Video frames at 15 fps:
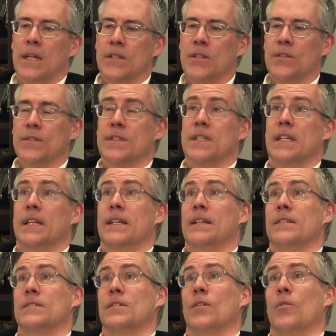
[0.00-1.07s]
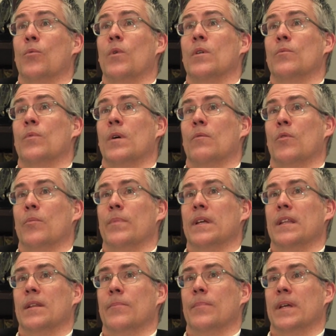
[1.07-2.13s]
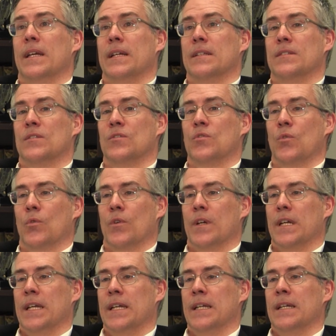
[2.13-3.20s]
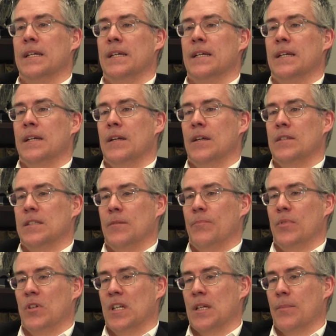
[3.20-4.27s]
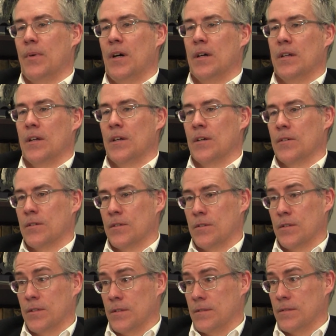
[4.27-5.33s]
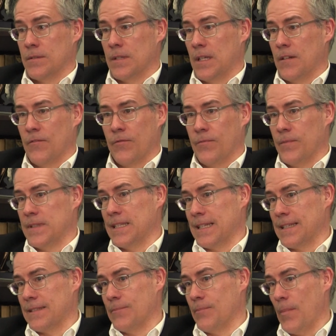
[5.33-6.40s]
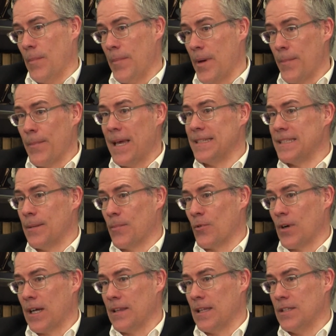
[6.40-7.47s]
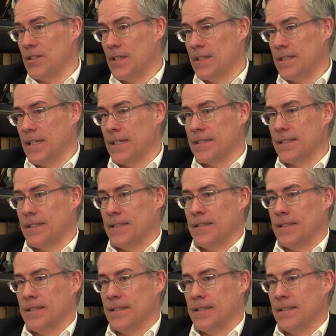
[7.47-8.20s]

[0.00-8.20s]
Do you see, so what, what will be the big story? Is it building upon our kind of it, momentum around it logistics? It is.